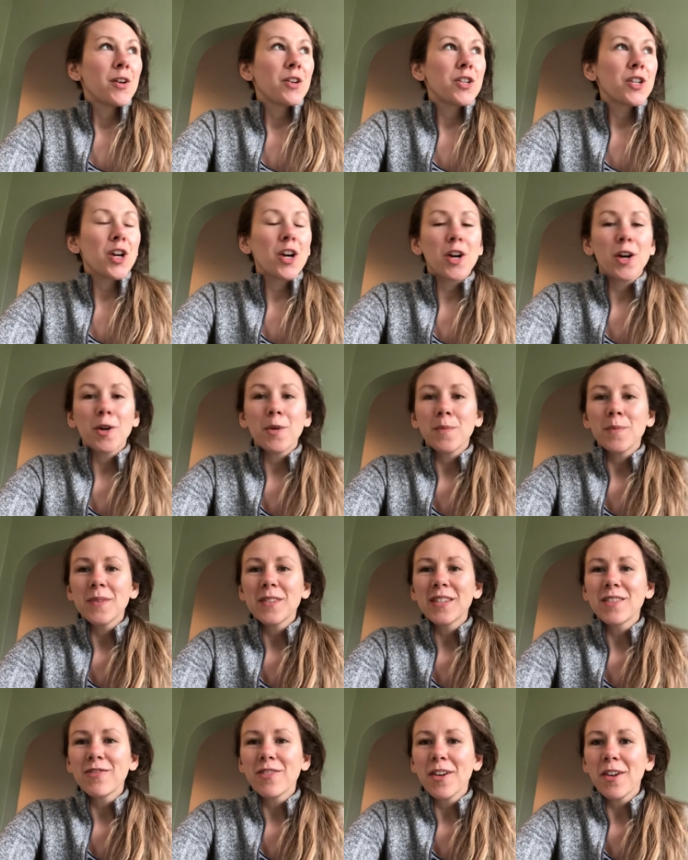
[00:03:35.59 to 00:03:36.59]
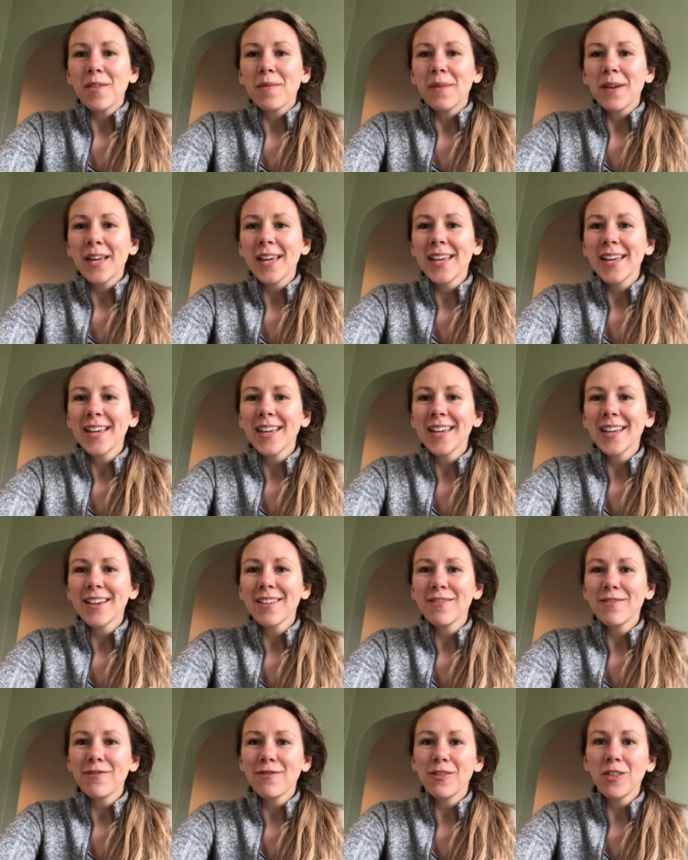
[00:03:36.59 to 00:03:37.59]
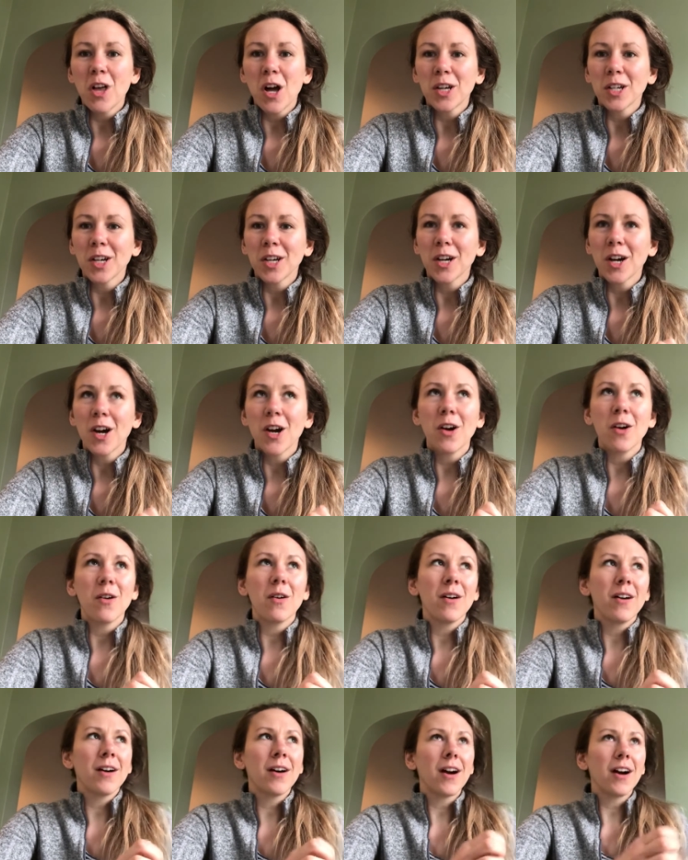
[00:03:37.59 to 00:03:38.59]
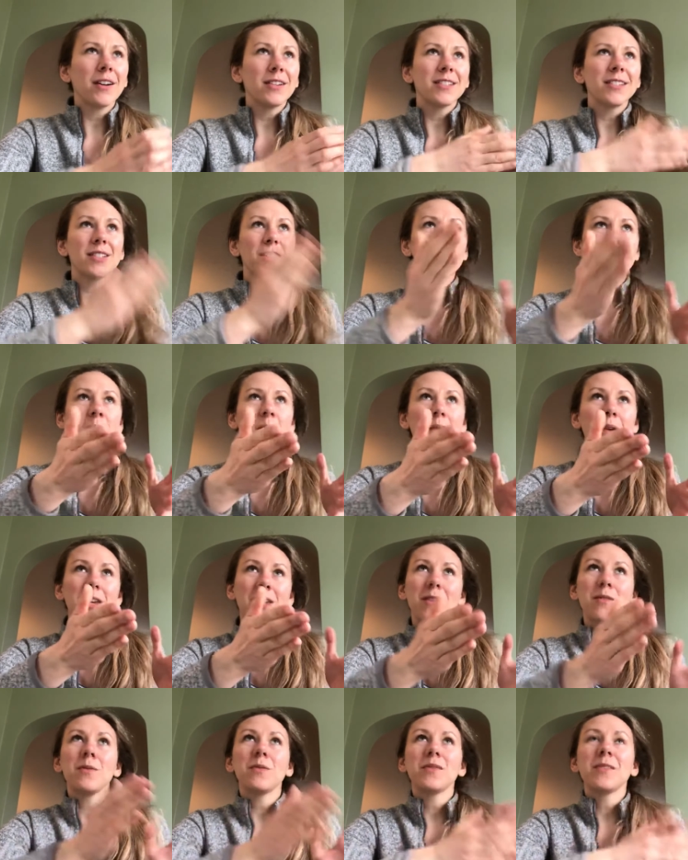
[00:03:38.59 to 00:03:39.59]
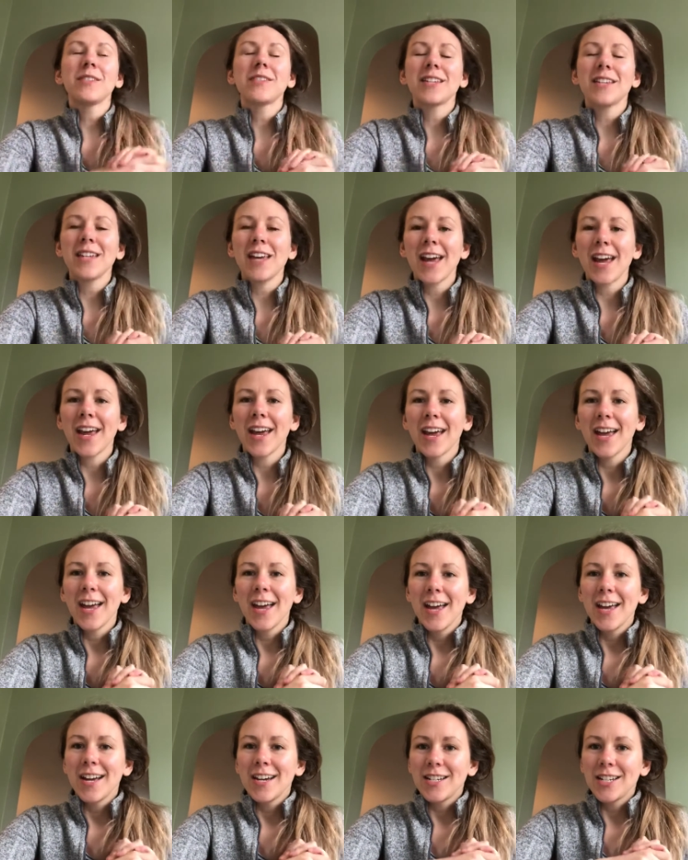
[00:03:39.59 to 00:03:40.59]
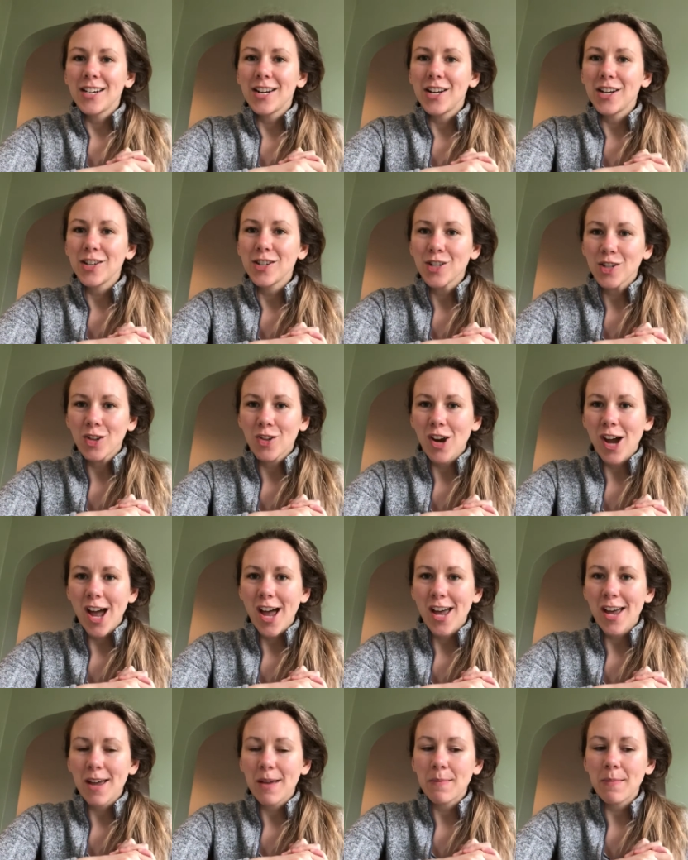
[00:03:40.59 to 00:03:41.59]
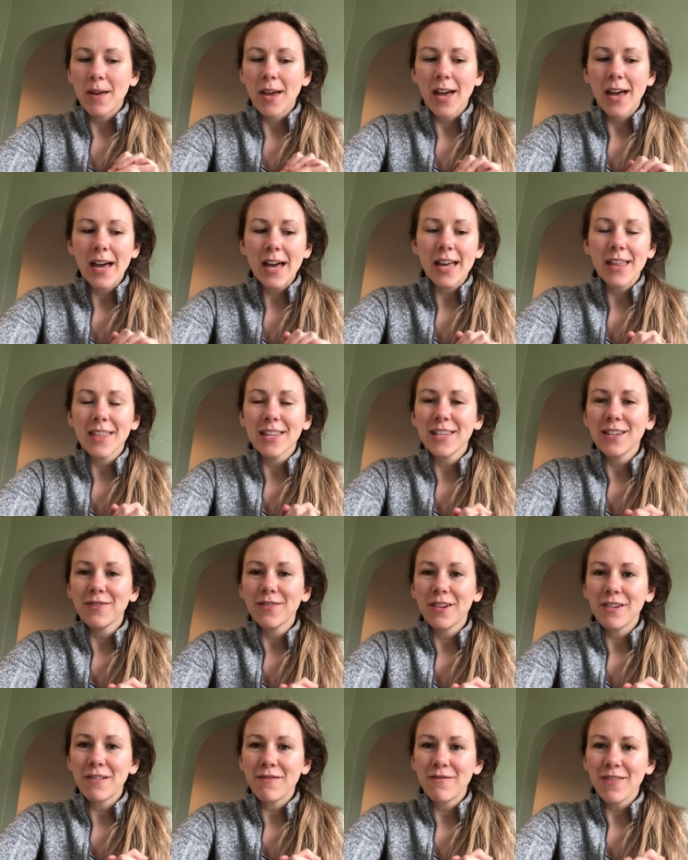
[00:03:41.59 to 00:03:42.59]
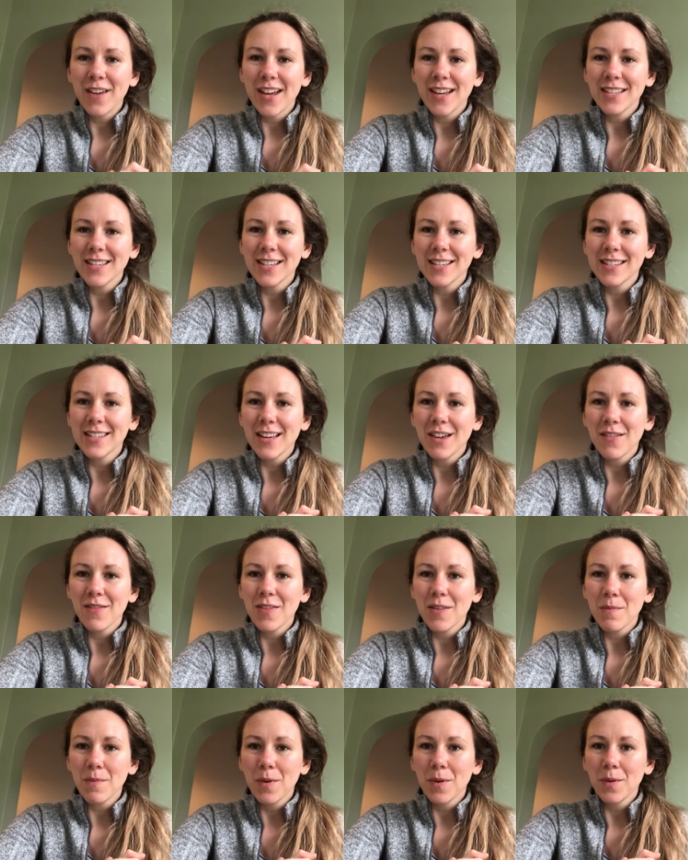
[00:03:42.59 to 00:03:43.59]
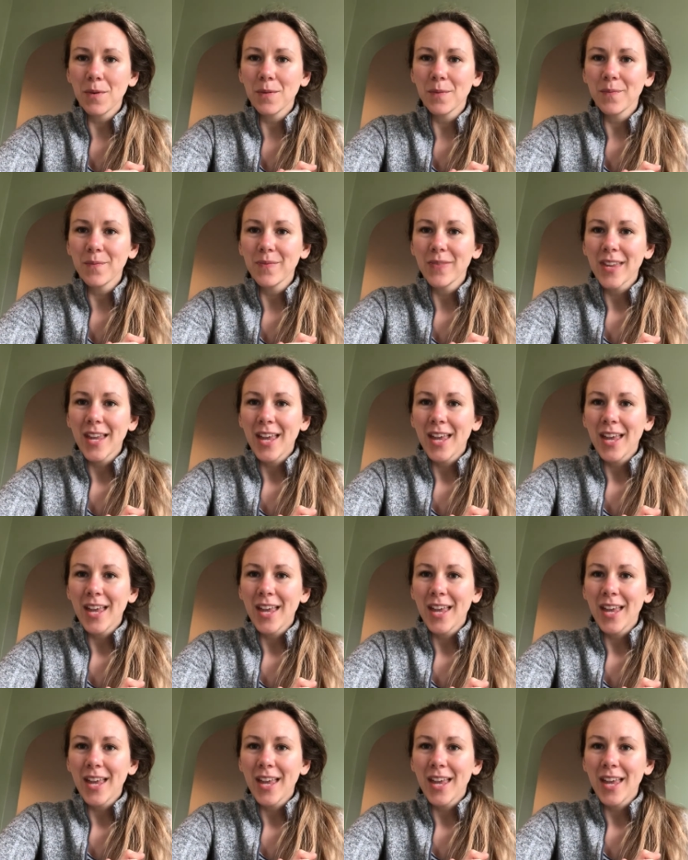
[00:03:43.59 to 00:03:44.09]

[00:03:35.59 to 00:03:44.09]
terms from long ago are still what we use today to describe uh, the different phases of the moon.